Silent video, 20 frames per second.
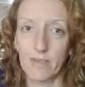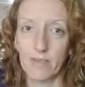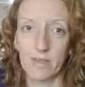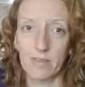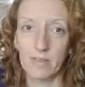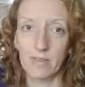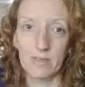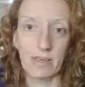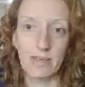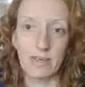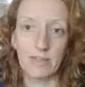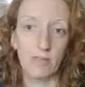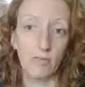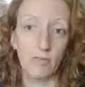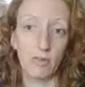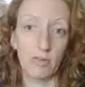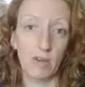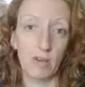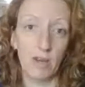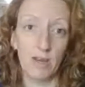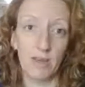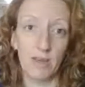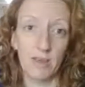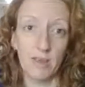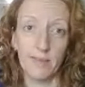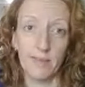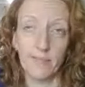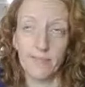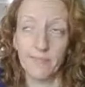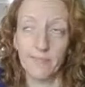Sky Shield doesn't like
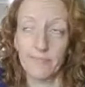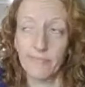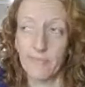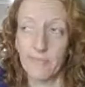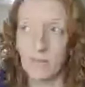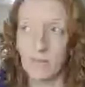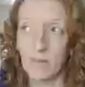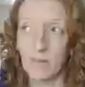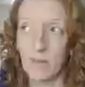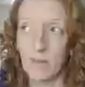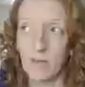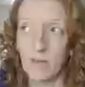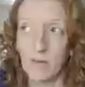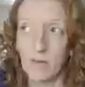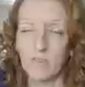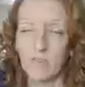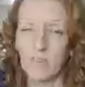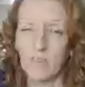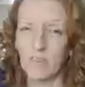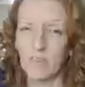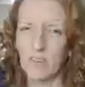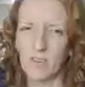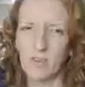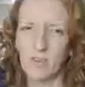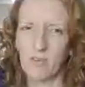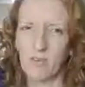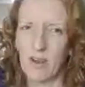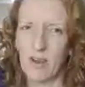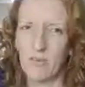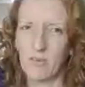it because I think it's a
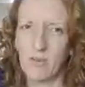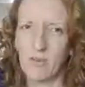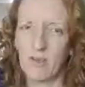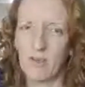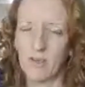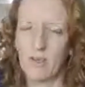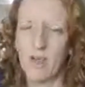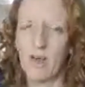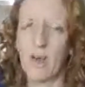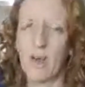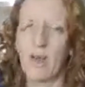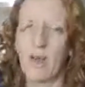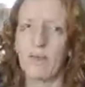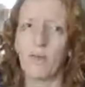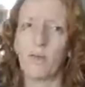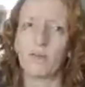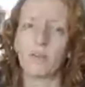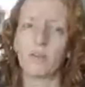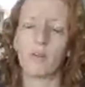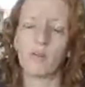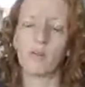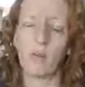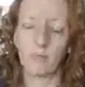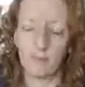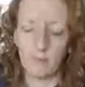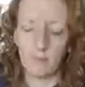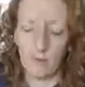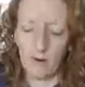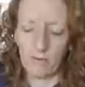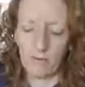load of crap. And I've
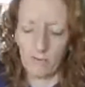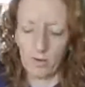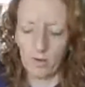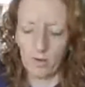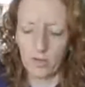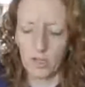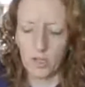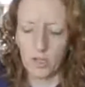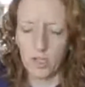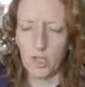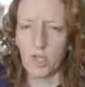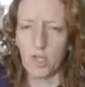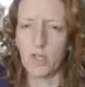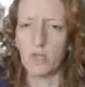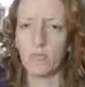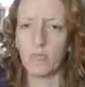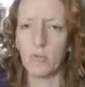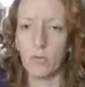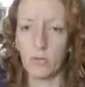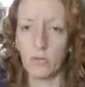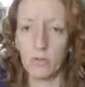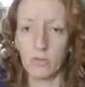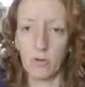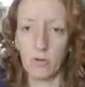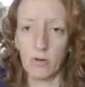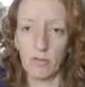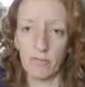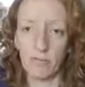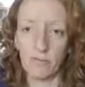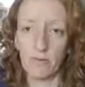got to turn the router
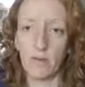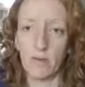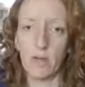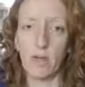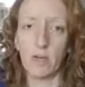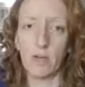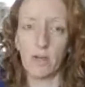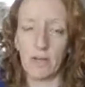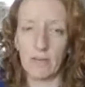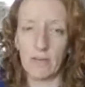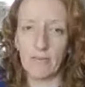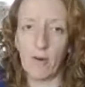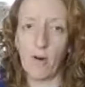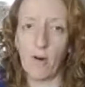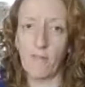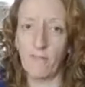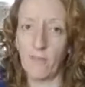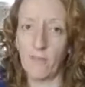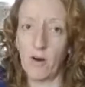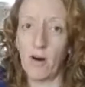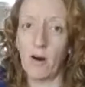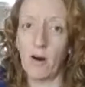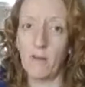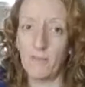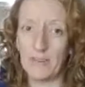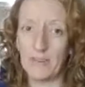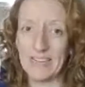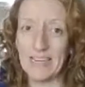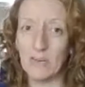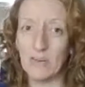off and leave it off for half
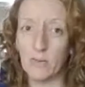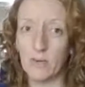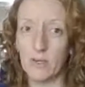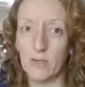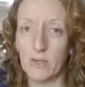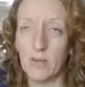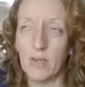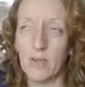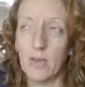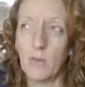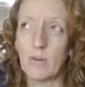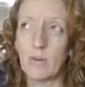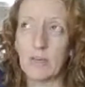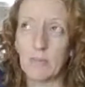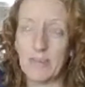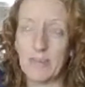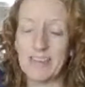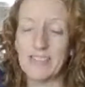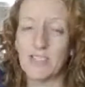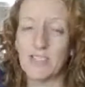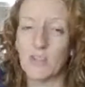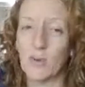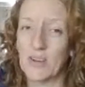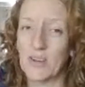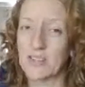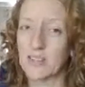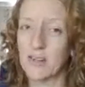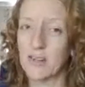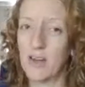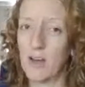an hour, which I meant to do
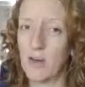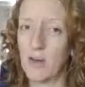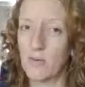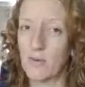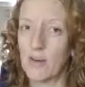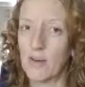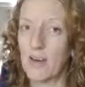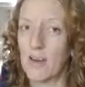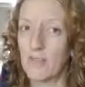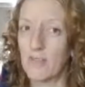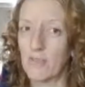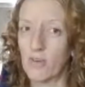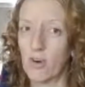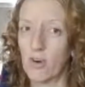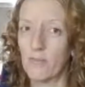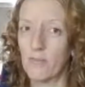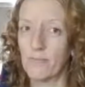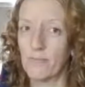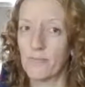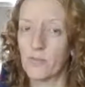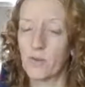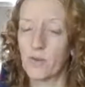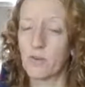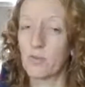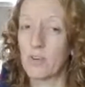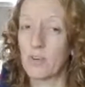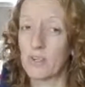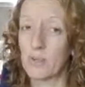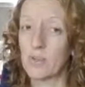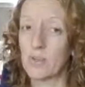last night overnight and I forgot. So I'll try
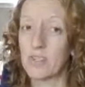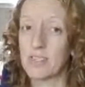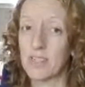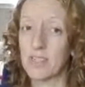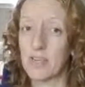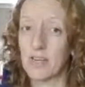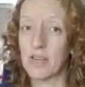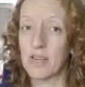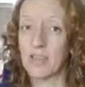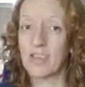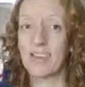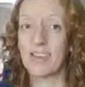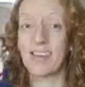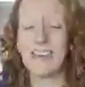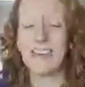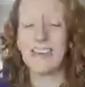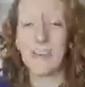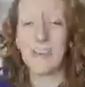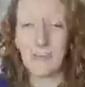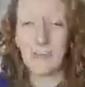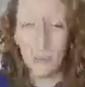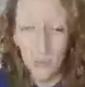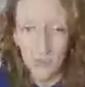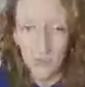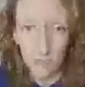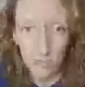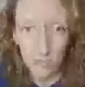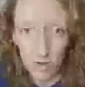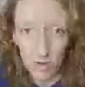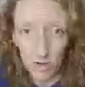and do that tonight. If it doesn't
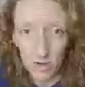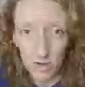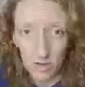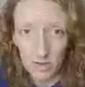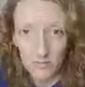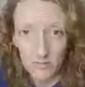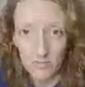work,